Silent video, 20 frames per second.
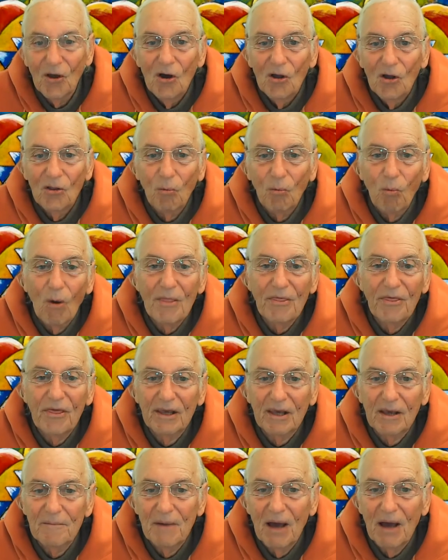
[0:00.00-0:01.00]
the one
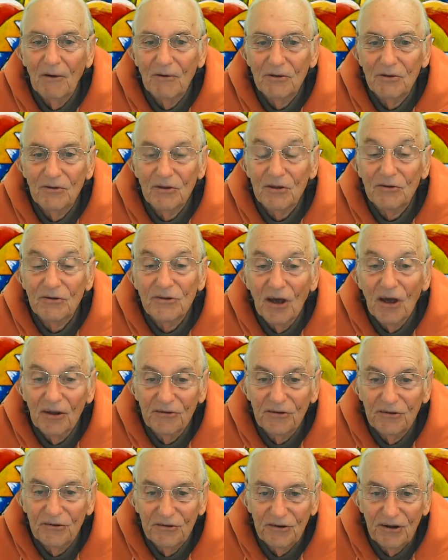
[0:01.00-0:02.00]
thing about you that
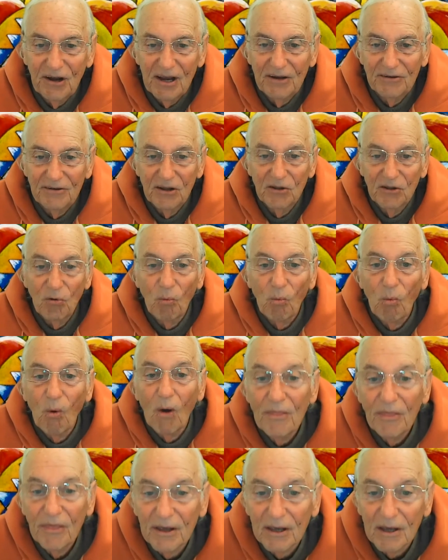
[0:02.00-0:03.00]
doesn't change, and the
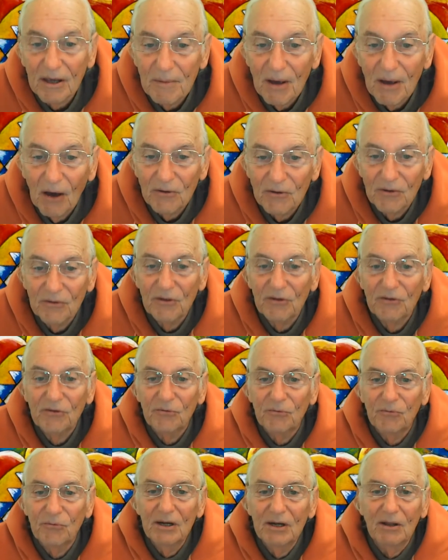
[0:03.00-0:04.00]
one thing about you that's
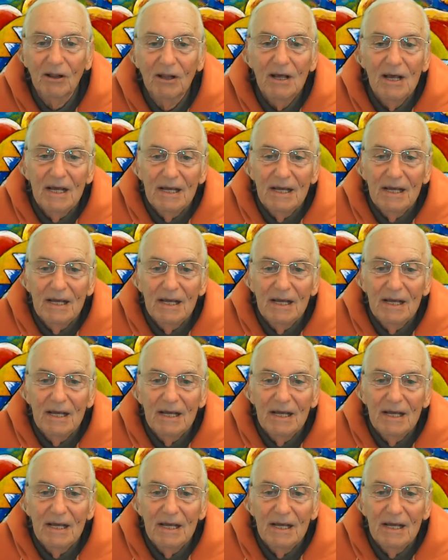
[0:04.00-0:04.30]
real,